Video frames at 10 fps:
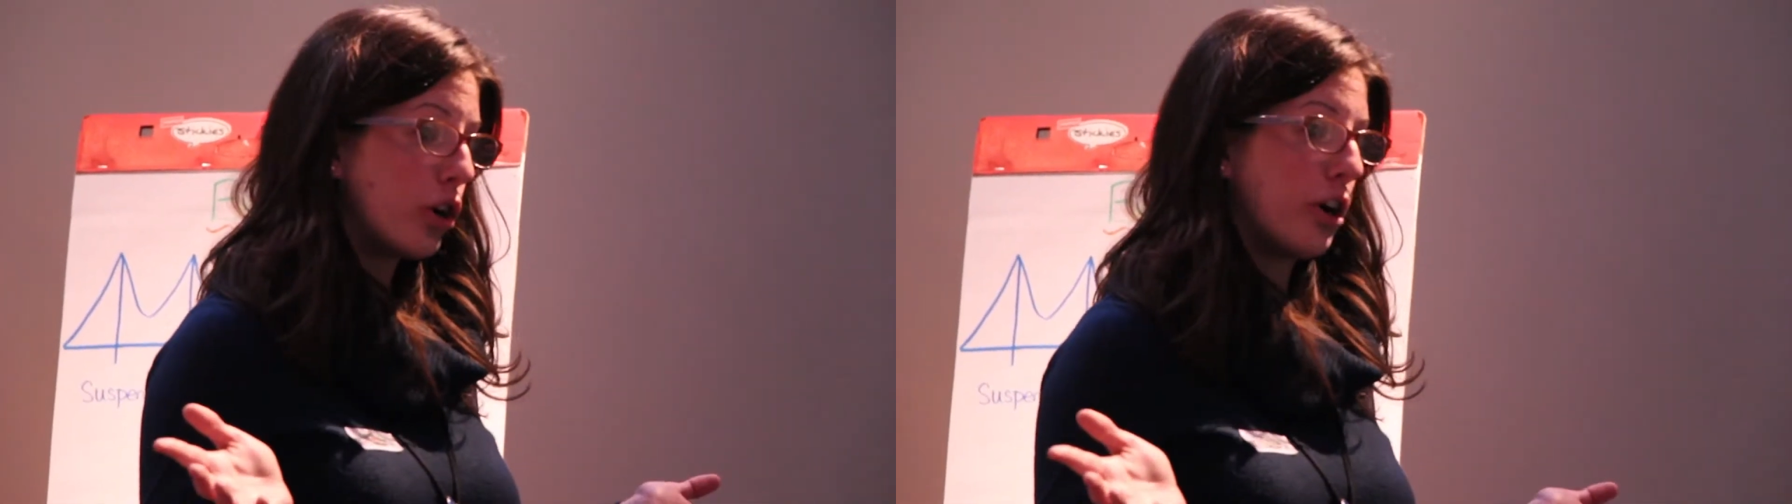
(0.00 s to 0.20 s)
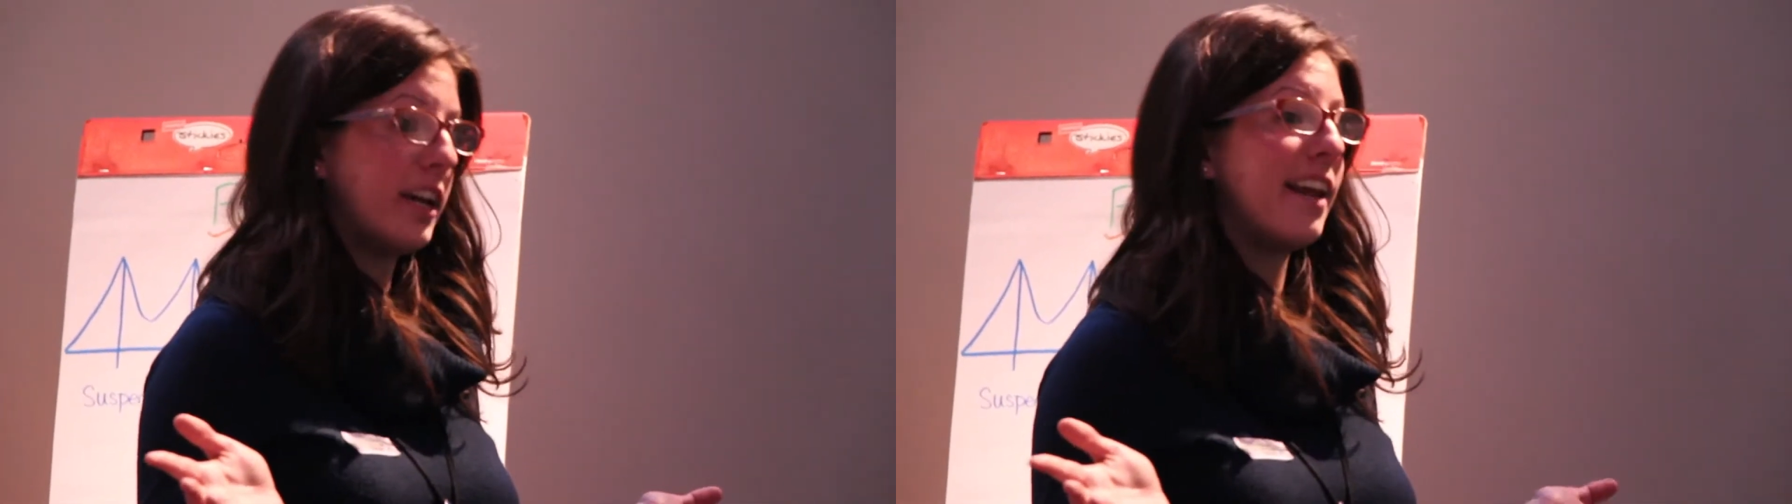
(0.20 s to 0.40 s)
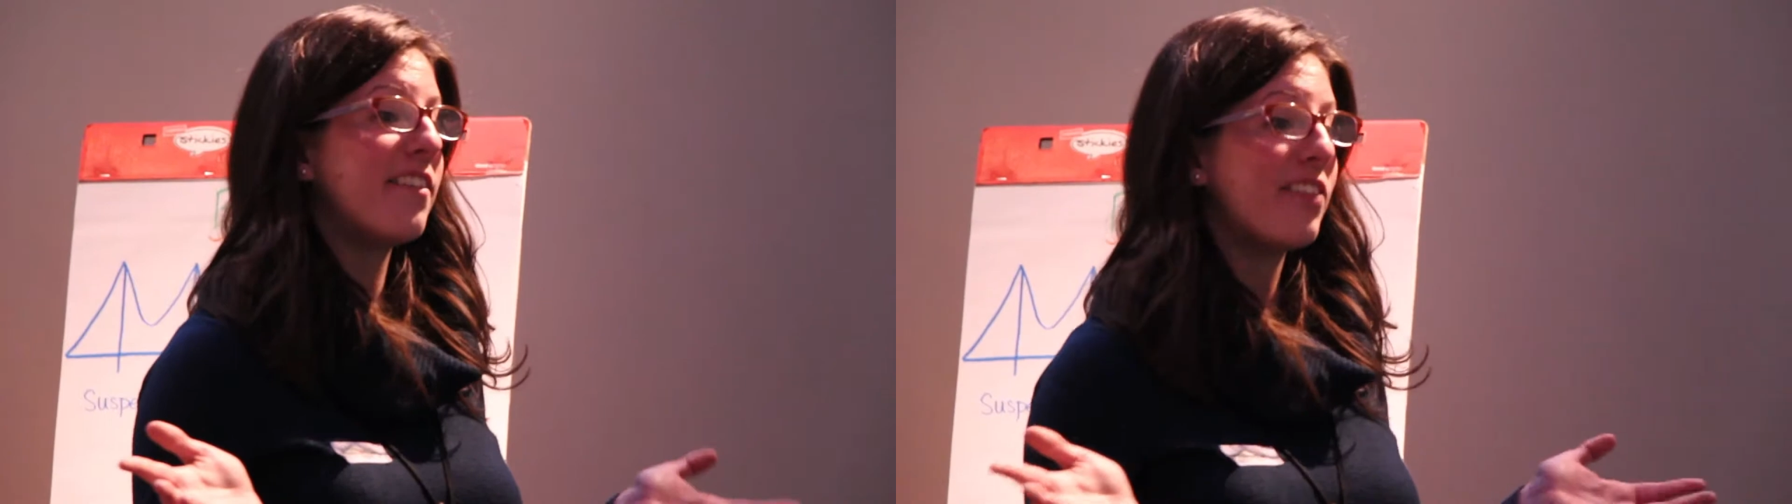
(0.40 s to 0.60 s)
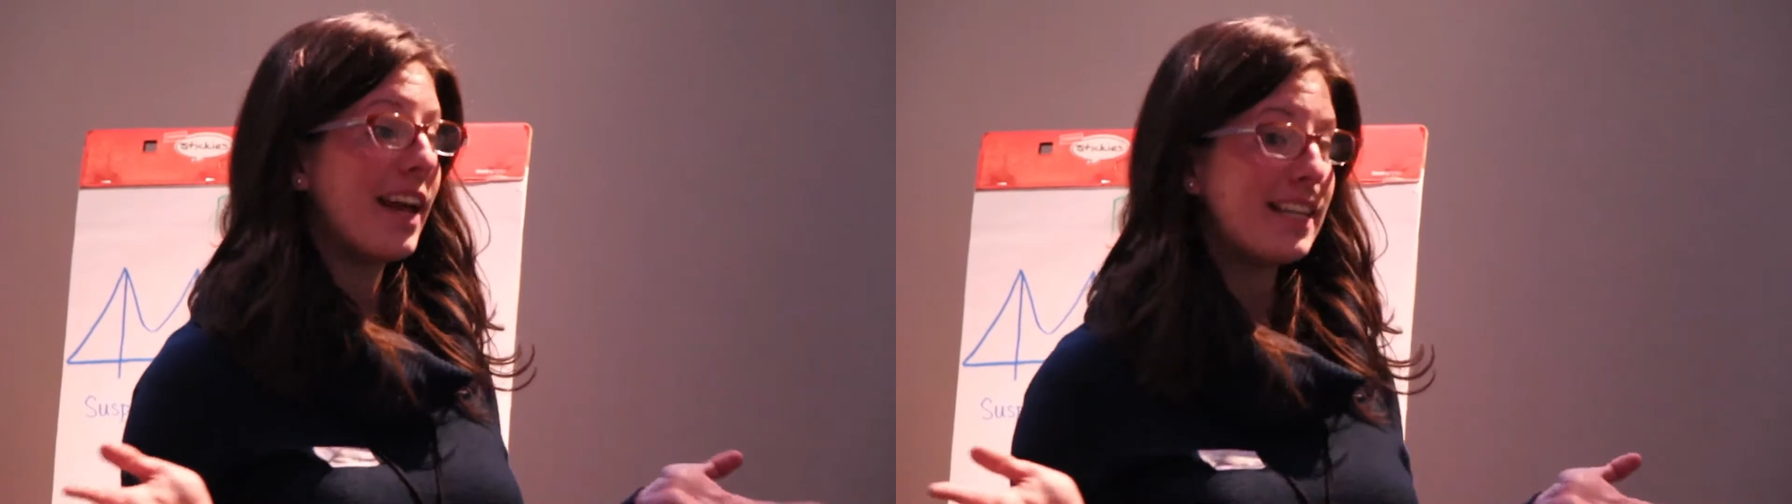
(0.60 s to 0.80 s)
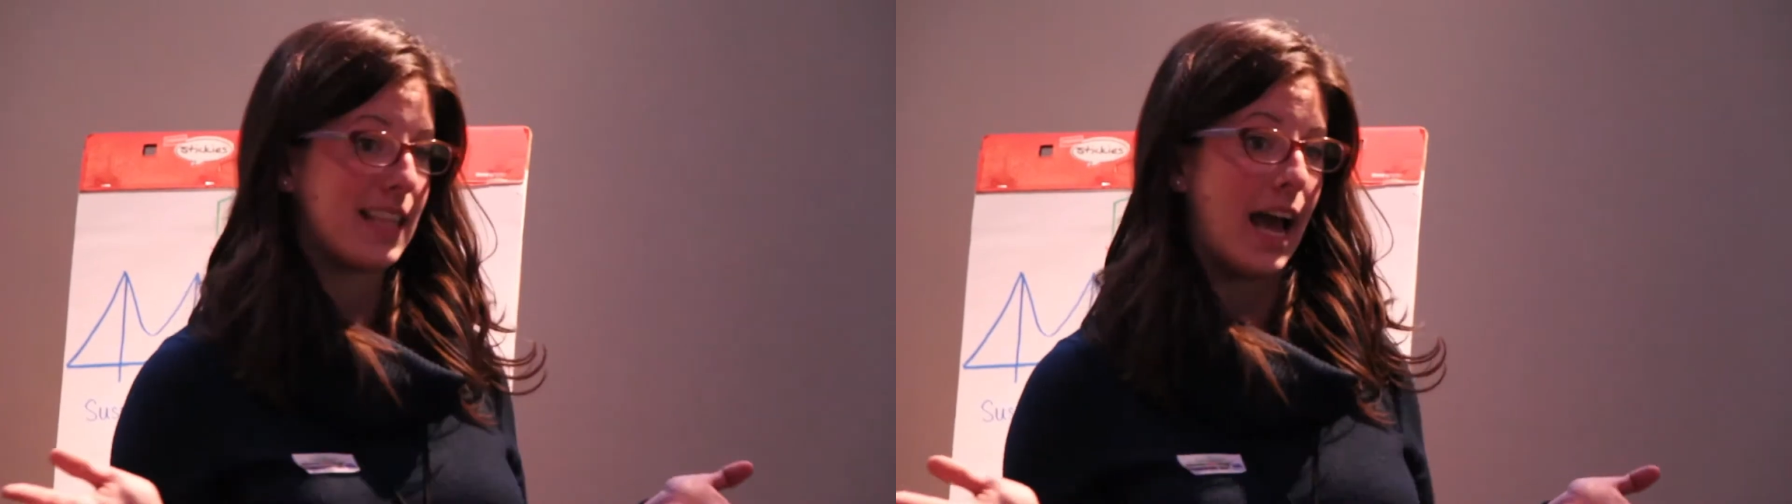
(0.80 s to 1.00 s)
could
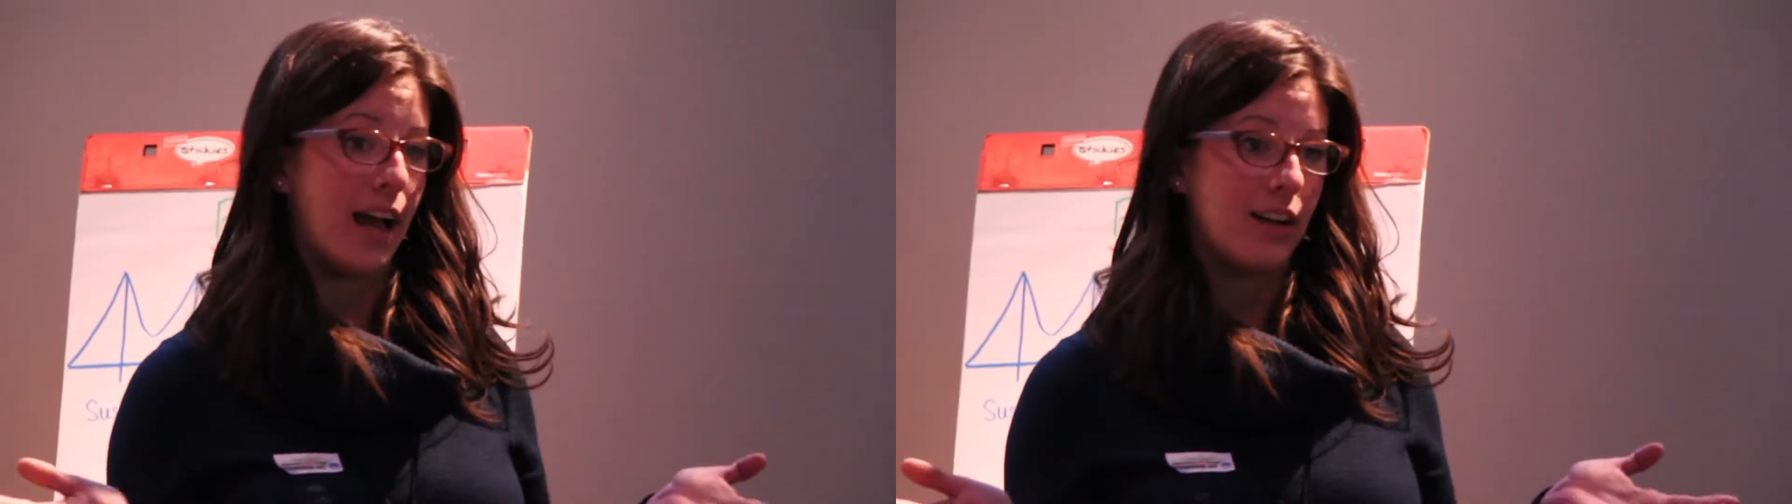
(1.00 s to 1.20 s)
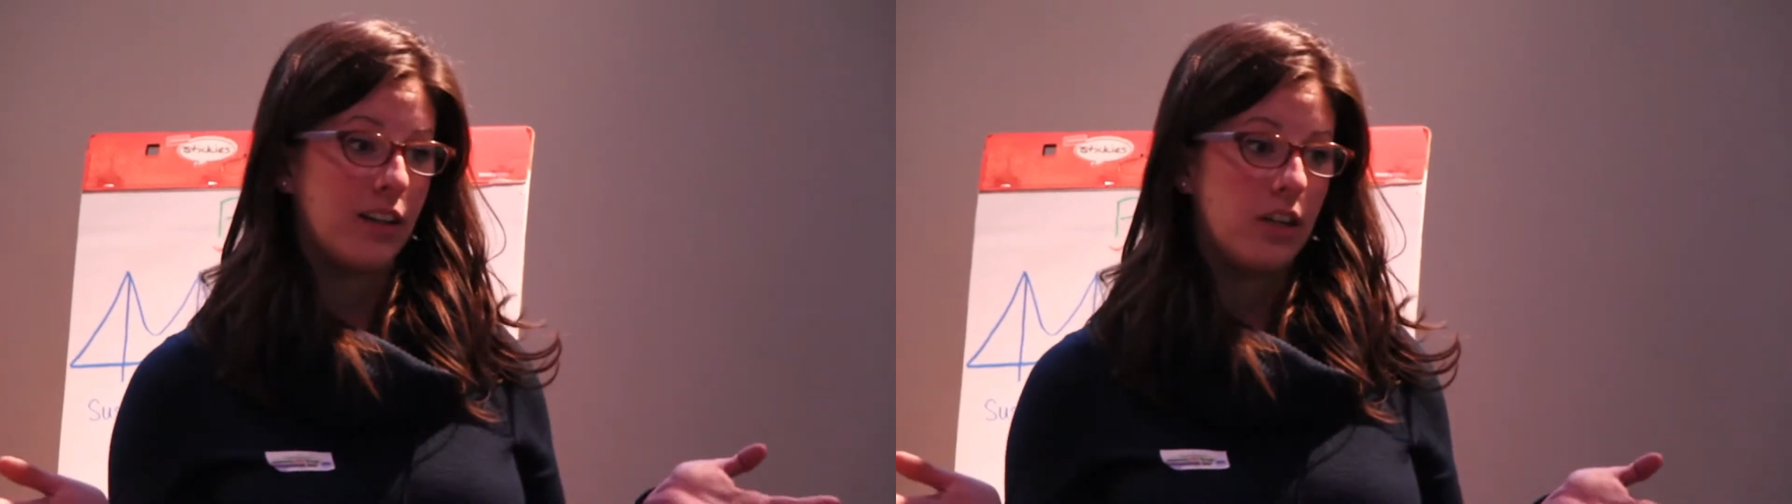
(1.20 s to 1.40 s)
invent that.